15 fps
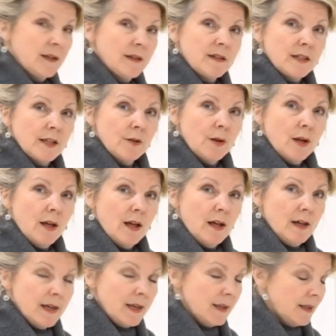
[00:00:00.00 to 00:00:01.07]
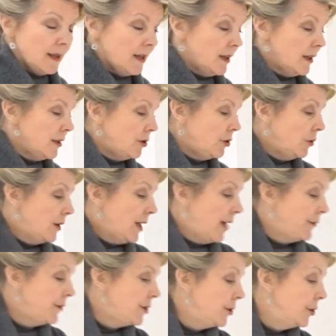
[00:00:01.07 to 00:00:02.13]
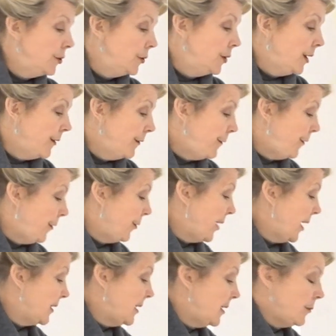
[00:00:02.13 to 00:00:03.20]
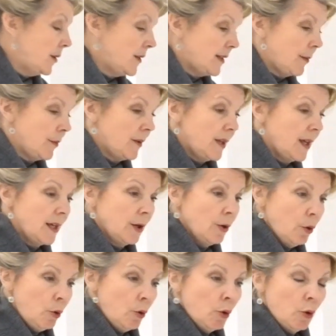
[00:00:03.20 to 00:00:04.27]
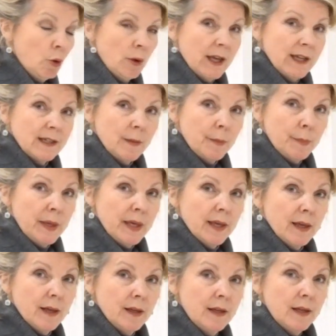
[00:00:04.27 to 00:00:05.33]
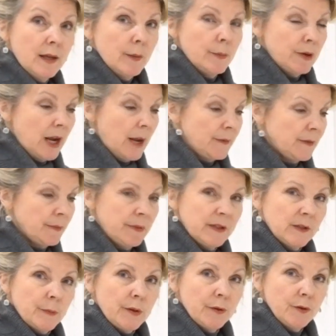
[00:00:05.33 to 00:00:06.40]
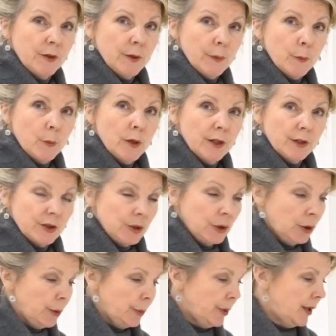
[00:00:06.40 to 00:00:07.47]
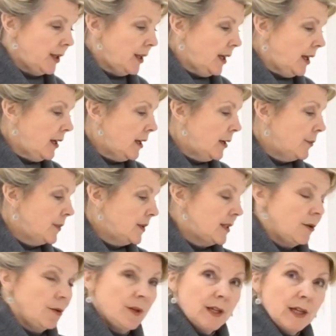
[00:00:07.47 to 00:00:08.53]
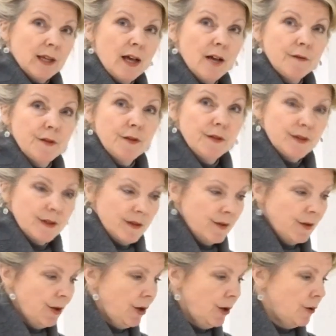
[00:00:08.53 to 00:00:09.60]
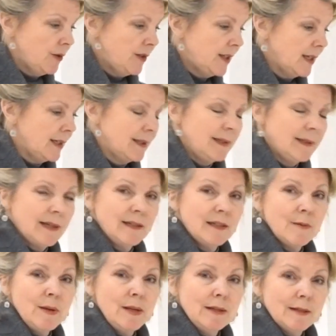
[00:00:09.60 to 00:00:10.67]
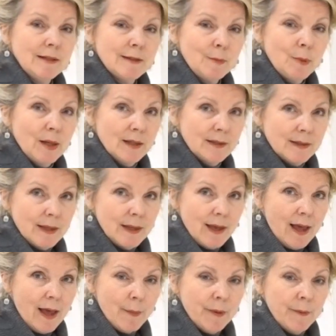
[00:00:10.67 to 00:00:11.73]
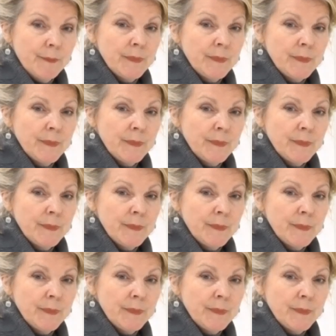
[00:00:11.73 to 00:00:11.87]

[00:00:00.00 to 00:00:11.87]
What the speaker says: So either you'll have to fill that in with something, or get a bigger, perhaps bespoke worktop, so that it covers the whole 60cm plus the gap.